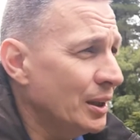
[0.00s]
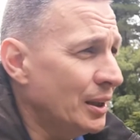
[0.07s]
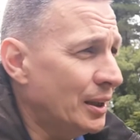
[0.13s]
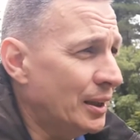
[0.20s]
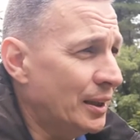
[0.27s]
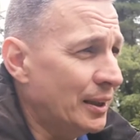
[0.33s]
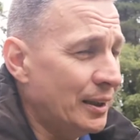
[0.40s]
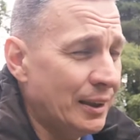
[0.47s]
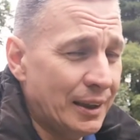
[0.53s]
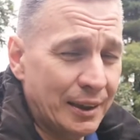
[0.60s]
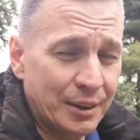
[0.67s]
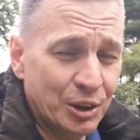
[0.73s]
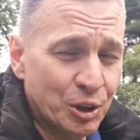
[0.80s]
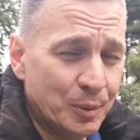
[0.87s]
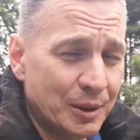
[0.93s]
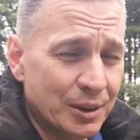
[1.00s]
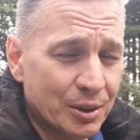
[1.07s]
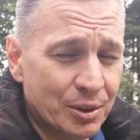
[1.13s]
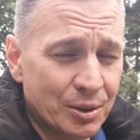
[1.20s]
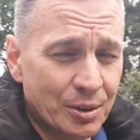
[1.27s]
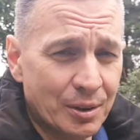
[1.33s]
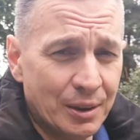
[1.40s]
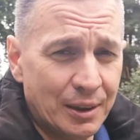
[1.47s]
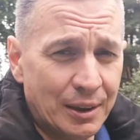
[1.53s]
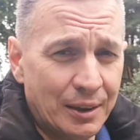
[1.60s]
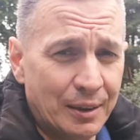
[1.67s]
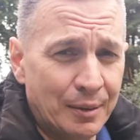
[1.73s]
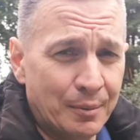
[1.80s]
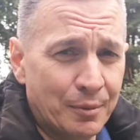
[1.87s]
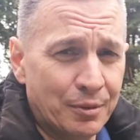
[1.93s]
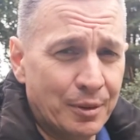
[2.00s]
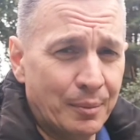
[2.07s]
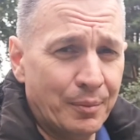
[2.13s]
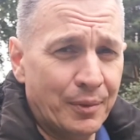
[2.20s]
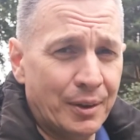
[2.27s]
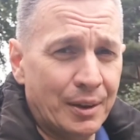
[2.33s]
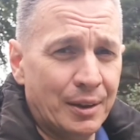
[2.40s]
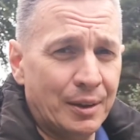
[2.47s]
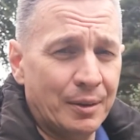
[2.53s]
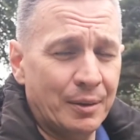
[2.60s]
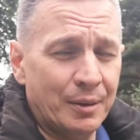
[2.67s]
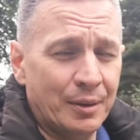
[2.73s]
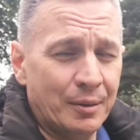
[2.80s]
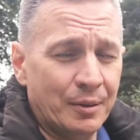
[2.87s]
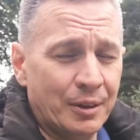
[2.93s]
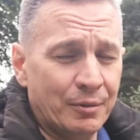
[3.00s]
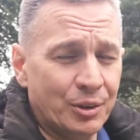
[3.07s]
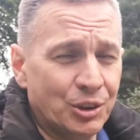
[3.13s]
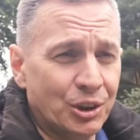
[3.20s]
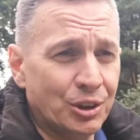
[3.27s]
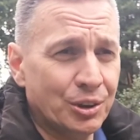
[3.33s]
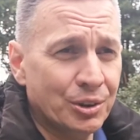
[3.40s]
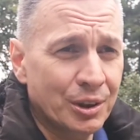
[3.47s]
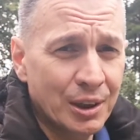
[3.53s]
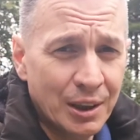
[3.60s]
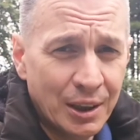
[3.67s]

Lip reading: and the sweetness from the Virginias.